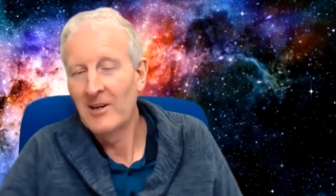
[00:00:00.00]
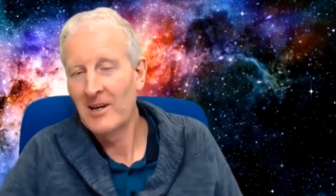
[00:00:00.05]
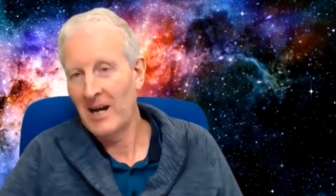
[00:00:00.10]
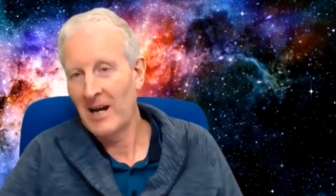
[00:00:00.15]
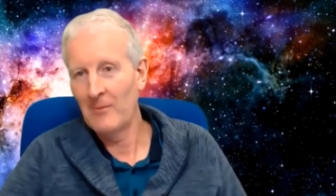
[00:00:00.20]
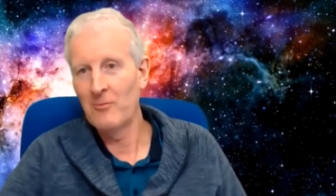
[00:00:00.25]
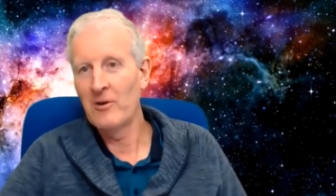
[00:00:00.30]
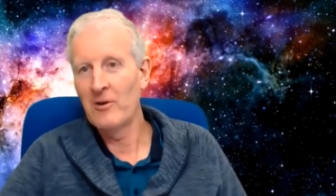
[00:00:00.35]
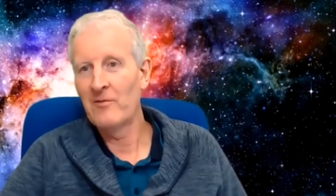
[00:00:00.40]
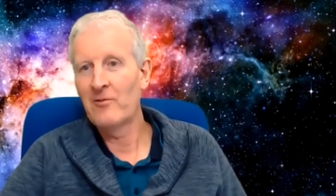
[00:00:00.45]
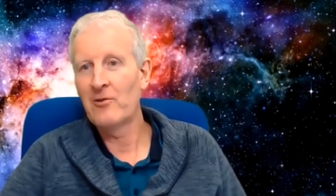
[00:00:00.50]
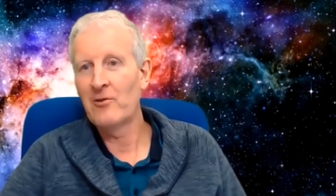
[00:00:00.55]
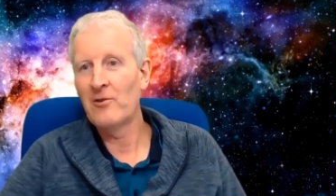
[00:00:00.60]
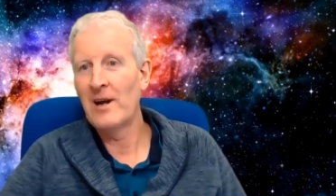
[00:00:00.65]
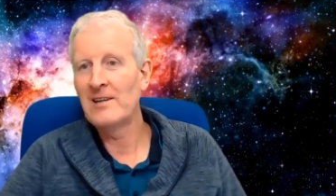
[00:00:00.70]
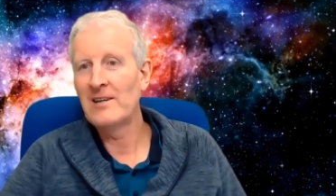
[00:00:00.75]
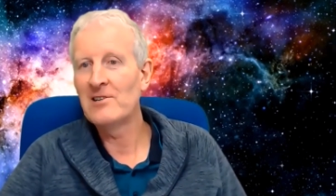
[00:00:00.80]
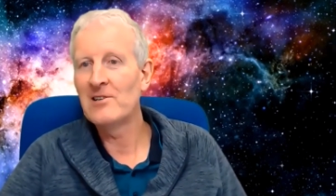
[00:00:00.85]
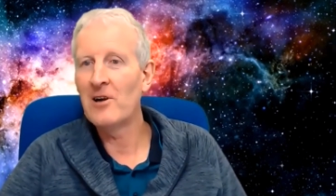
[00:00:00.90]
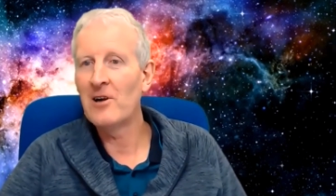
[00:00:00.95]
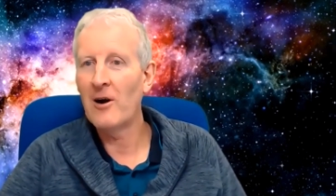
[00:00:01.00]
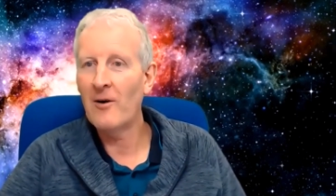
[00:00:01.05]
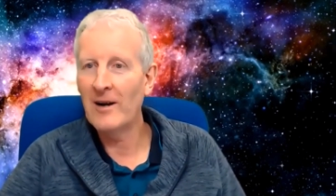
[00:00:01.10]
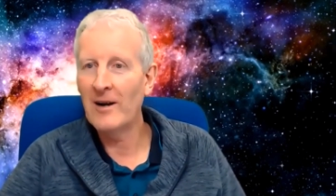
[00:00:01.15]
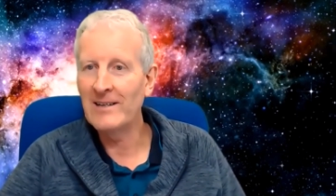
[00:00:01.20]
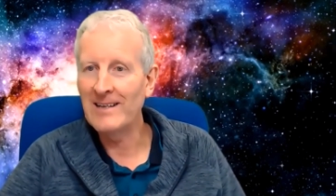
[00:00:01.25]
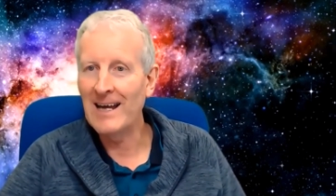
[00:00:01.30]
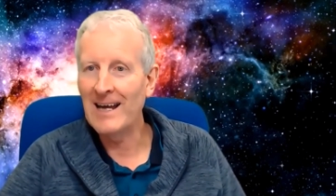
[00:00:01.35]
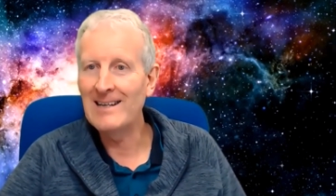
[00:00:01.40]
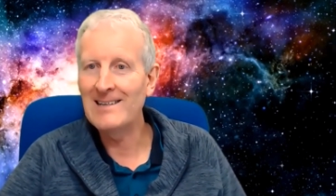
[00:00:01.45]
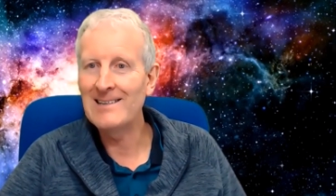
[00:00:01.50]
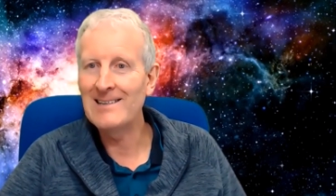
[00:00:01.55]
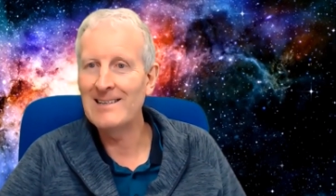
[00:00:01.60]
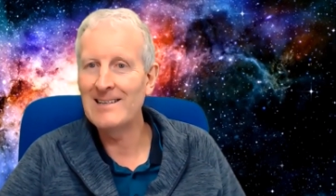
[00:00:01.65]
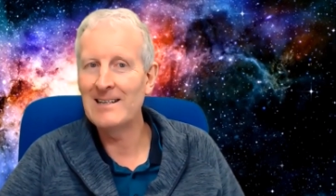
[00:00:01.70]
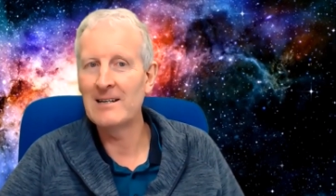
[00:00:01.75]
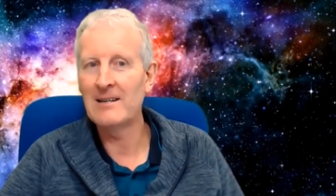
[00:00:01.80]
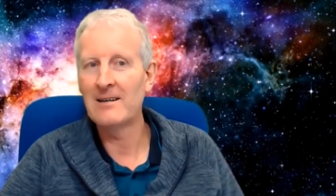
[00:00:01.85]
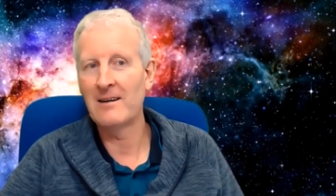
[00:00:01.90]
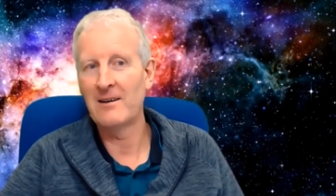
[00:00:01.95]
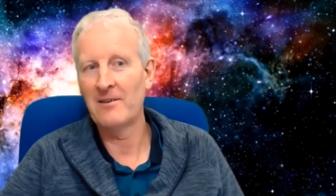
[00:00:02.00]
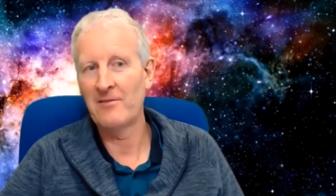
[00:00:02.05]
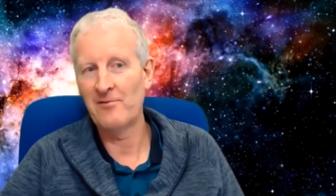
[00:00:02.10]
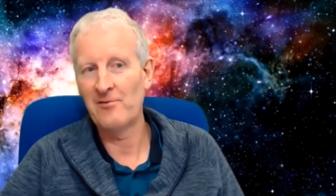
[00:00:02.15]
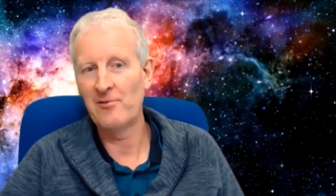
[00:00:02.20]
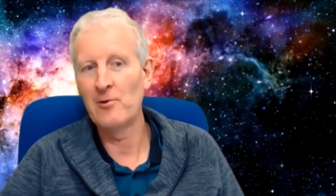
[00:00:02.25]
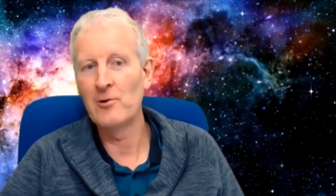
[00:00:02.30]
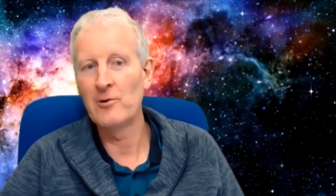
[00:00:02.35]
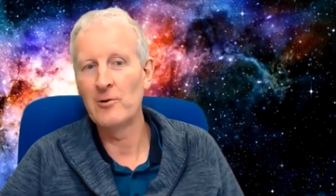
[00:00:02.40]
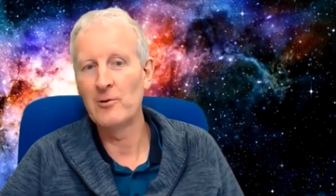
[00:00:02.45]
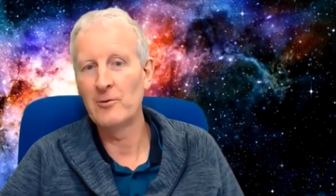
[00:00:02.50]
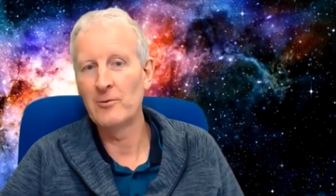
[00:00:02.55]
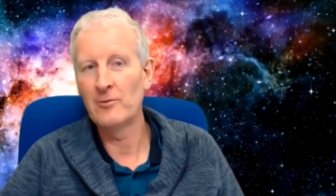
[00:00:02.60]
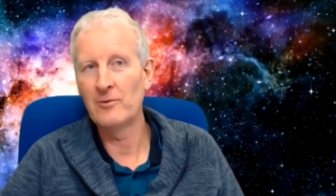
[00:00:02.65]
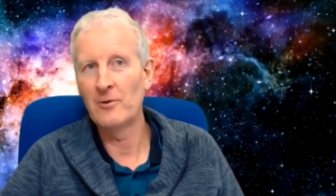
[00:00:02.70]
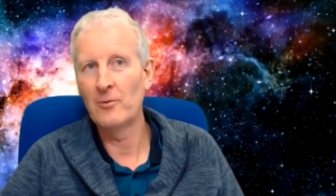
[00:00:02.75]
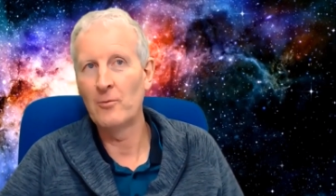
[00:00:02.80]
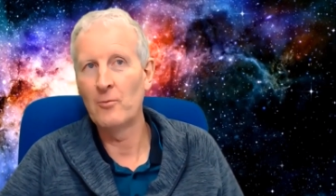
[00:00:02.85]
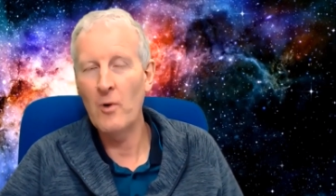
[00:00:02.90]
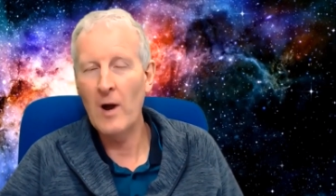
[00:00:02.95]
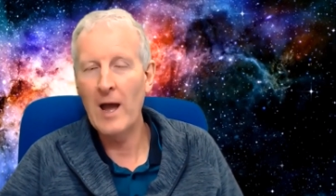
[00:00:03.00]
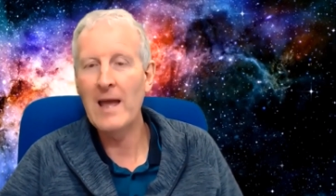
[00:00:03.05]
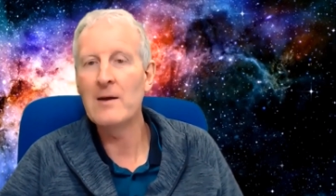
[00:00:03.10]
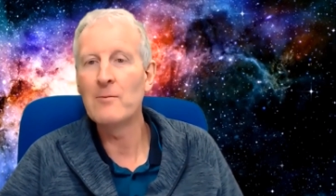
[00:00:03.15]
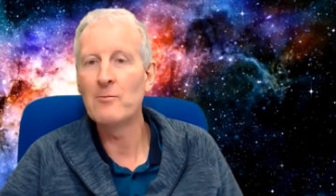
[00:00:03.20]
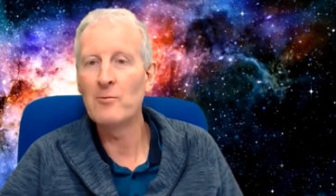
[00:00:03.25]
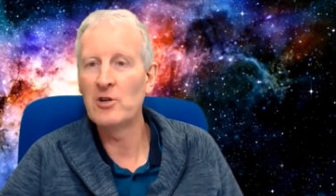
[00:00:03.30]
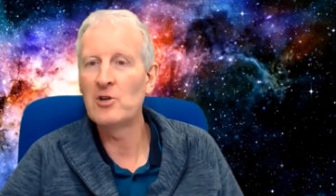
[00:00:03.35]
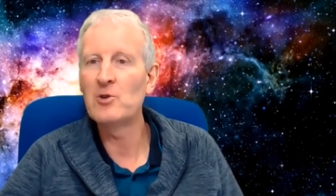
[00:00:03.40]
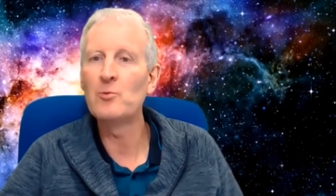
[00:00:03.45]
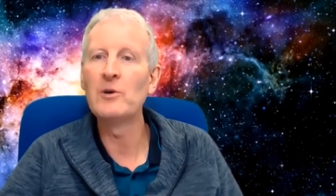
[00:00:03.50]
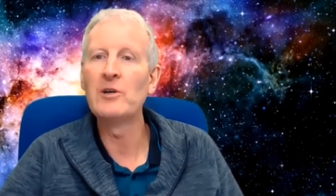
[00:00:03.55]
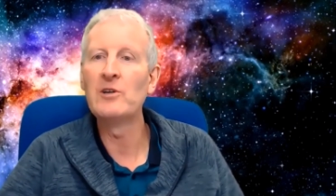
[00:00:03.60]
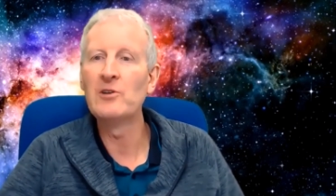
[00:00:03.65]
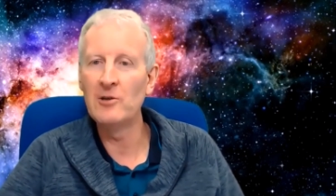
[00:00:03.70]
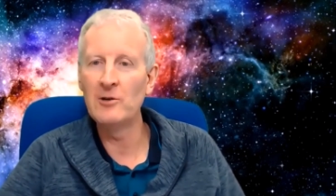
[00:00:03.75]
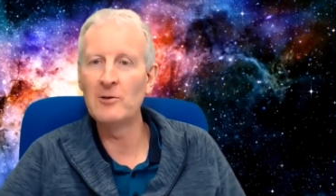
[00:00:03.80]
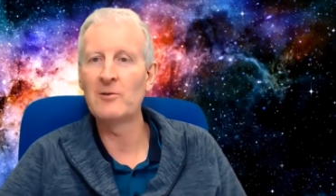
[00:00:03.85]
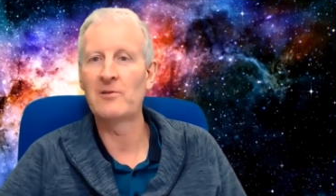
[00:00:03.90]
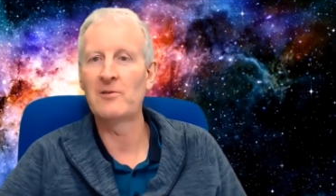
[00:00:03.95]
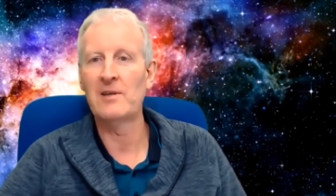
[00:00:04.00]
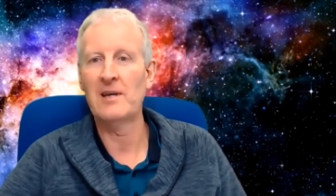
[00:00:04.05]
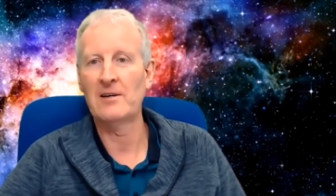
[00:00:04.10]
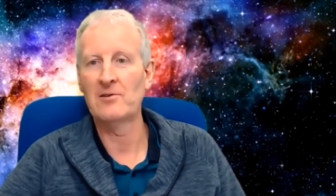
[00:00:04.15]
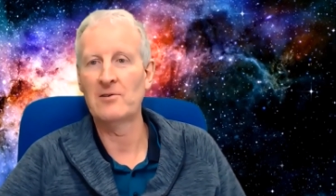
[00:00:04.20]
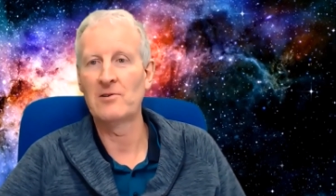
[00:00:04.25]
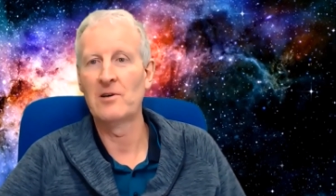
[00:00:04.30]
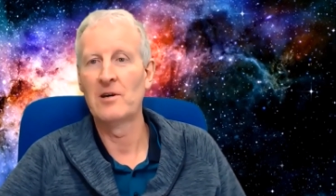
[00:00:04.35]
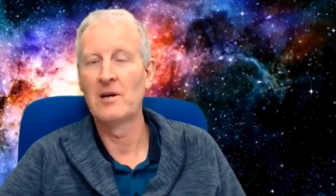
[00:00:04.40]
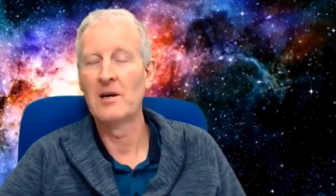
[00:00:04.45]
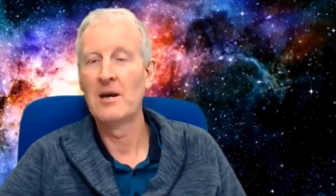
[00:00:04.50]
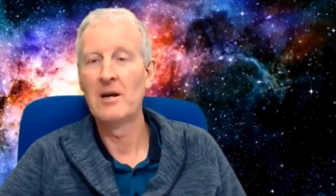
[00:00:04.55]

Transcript: and we've created our identity uh, through the way in which we do things.